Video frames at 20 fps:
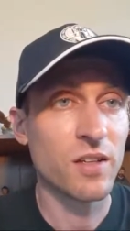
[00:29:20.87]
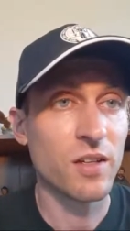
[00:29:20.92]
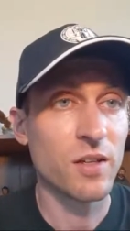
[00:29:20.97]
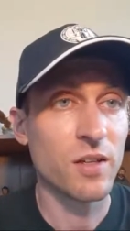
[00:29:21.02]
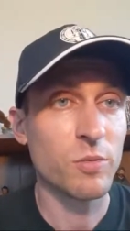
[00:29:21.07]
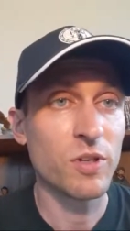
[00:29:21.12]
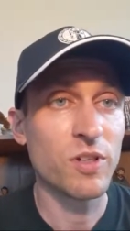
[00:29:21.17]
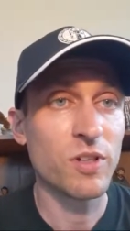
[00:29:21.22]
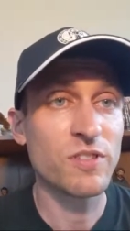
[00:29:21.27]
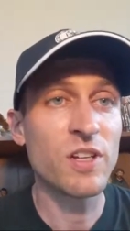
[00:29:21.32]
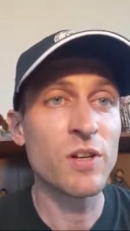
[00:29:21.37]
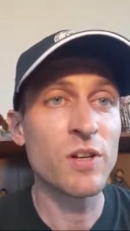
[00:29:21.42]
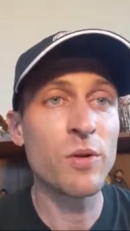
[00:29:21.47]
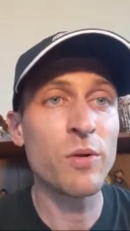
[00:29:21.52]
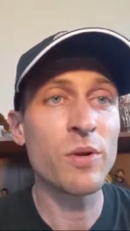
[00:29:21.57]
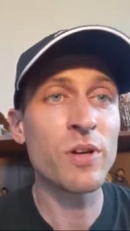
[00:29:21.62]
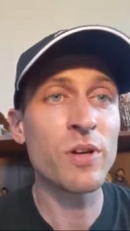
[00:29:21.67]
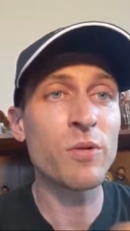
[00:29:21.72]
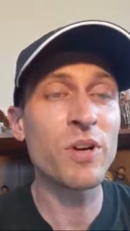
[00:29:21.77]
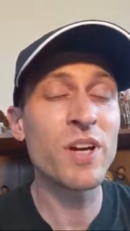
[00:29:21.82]
Because they don't
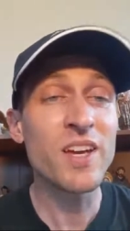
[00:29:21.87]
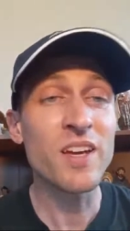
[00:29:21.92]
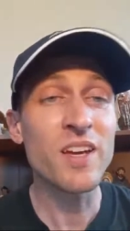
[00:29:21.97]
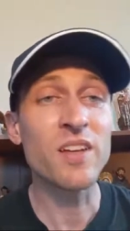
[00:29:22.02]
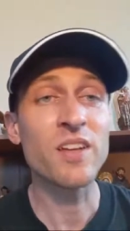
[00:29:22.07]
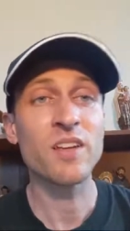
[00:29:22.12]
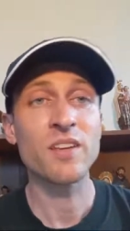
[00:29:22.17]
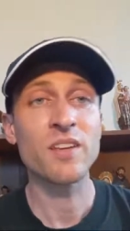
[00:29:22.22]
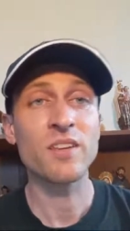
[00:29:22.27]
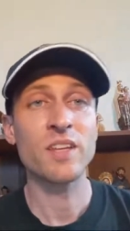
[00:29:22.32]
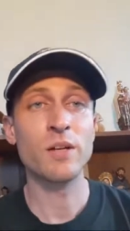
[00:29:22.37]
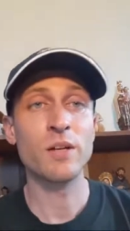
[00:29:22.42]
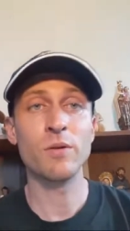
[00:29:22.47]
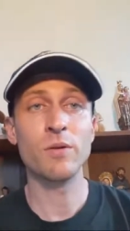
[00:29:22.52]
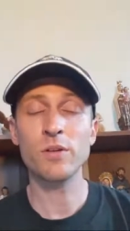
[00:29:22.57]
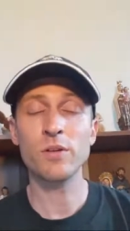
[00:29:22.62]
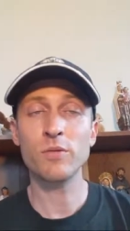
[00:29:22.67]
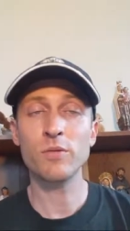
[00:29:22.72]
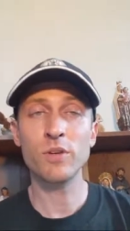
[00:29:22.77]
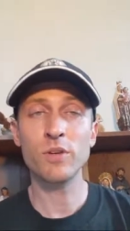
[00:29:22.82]
agree. They don't
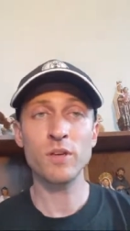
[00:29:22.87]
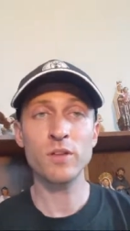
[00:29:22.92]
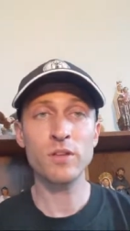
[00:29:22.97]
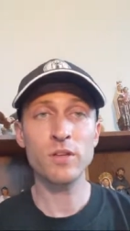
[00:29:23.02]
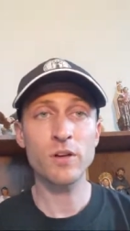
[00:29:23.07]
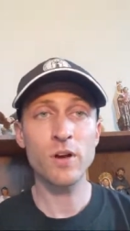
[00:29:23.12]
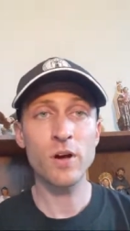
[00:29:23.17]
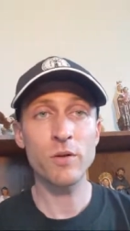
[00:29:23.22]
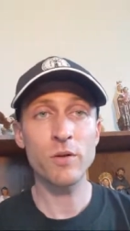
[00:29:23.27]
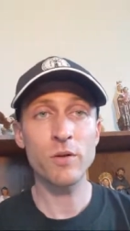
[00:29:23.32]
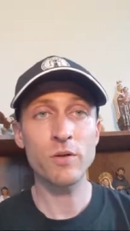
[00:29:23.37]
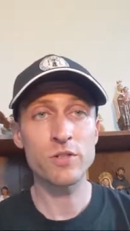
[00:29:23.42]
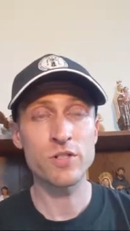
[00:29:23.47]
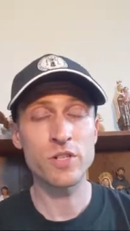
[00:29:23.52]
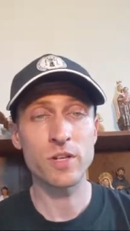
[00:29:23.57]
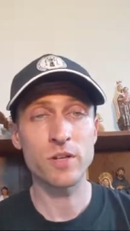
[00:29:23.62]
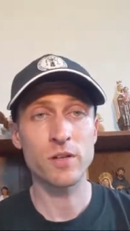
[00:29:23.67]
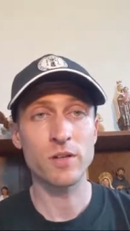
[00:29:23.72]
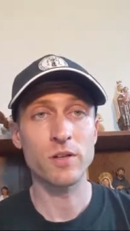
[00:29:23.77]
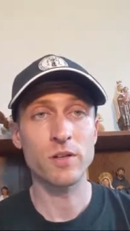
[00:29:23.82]
agree on theology.